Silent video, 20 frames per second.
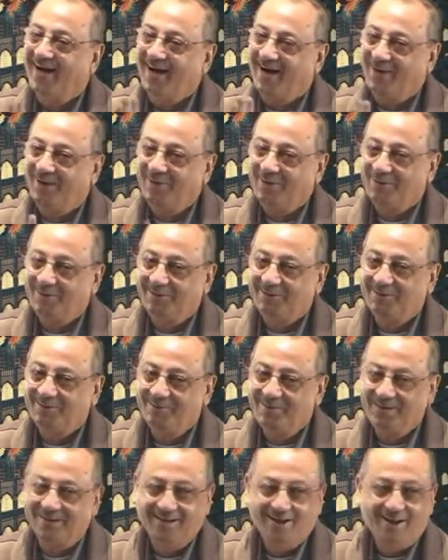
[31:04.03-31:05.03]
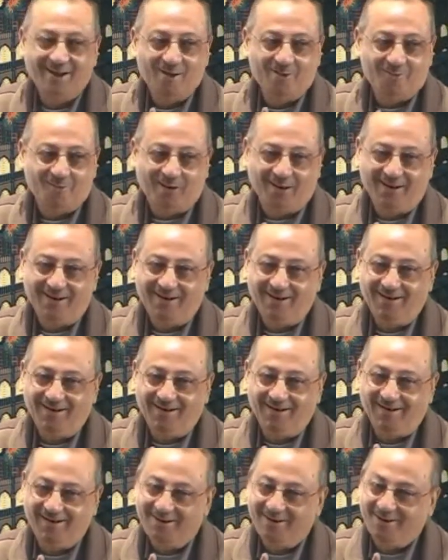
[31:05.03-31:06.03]
Are you with me? Wal
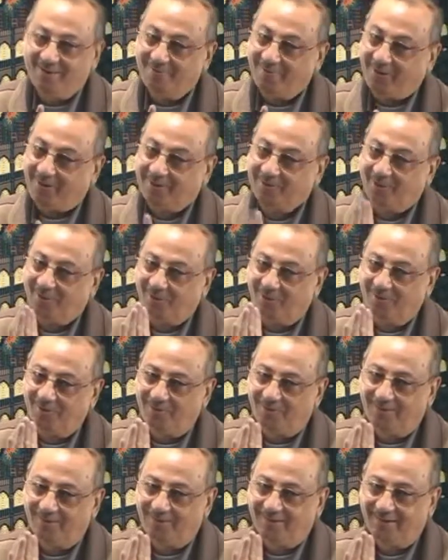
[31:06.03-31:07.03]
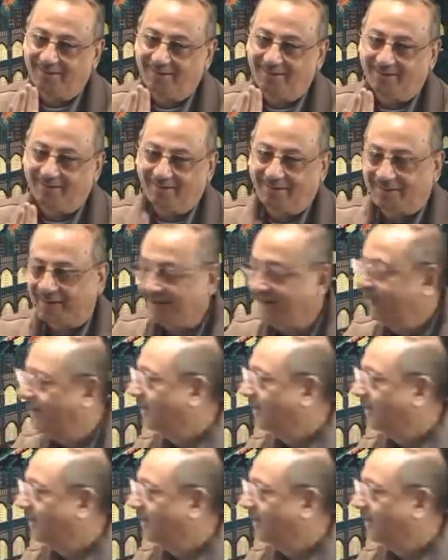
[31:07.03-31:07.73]
fathu. Okay.